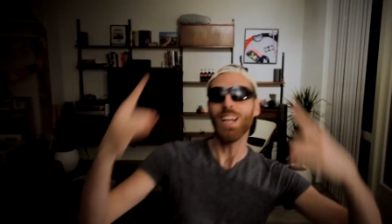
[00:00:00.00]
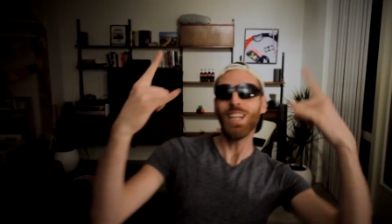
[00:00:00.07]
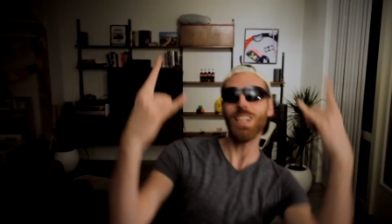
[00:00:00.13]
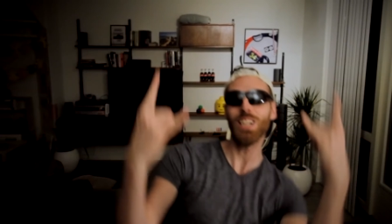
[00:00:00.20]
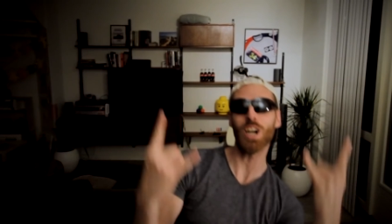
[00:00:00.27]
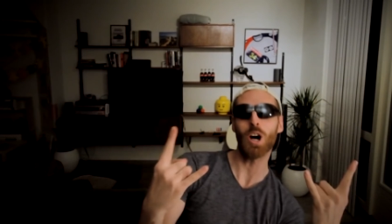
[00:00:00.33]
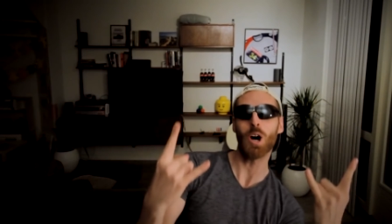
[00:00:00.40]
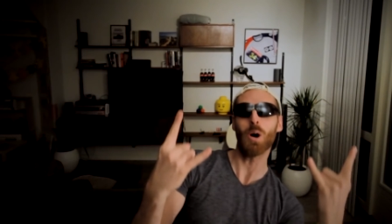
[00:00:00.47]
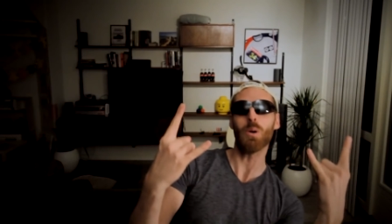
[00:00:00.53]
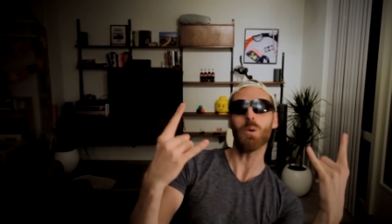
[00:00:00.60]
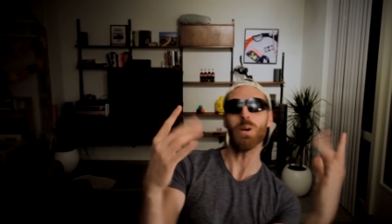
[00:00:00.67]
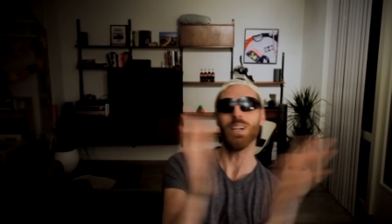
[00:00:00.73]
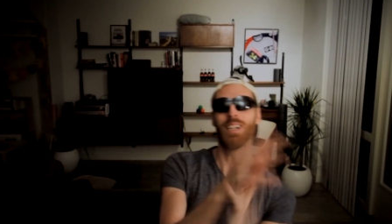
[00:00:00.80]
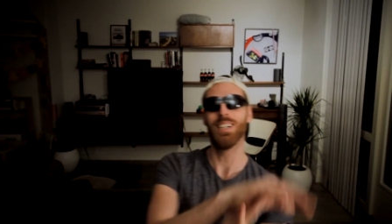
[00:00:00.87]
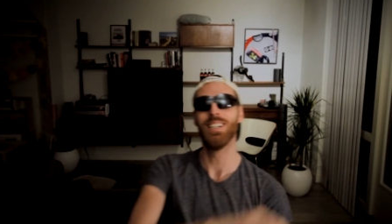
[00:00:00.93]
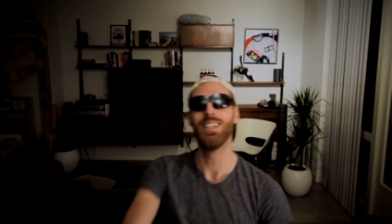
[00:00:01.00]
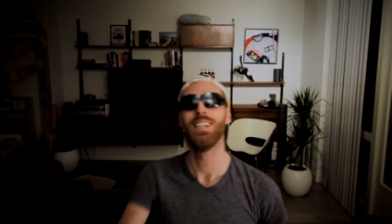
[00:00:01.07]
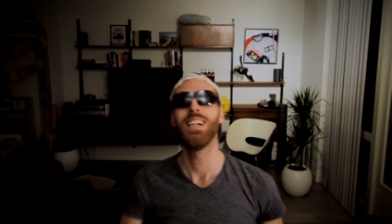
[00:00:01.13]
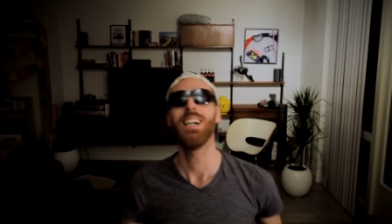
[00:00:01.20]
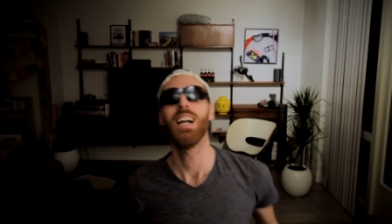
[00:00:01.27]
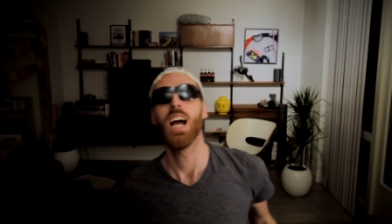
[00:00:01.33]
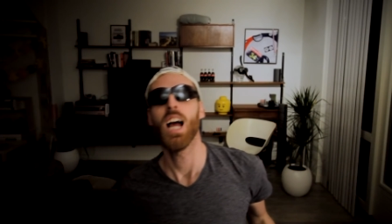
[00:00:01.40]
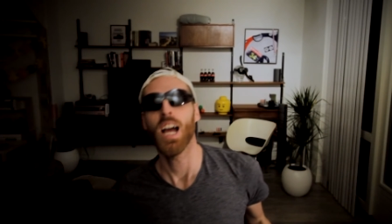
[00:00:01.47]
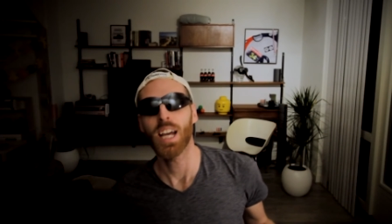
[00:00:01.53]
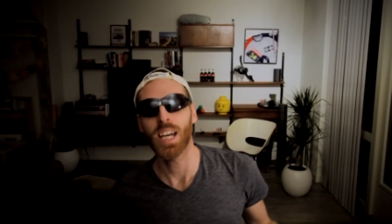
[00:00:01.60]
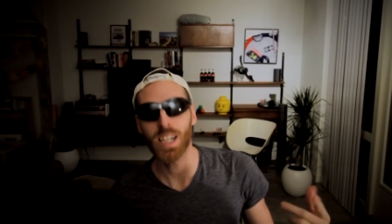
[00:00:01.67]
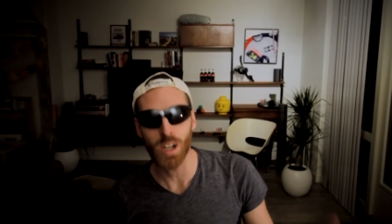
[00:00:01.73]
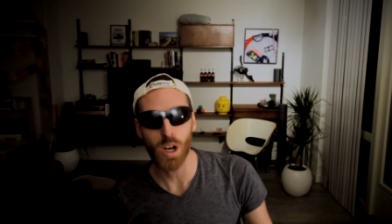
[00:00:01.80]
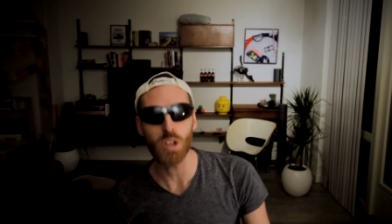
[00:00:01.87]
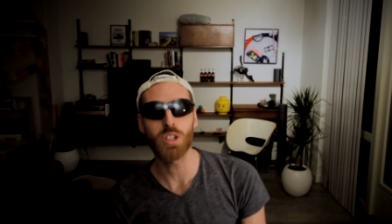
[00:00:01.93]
Yo! It all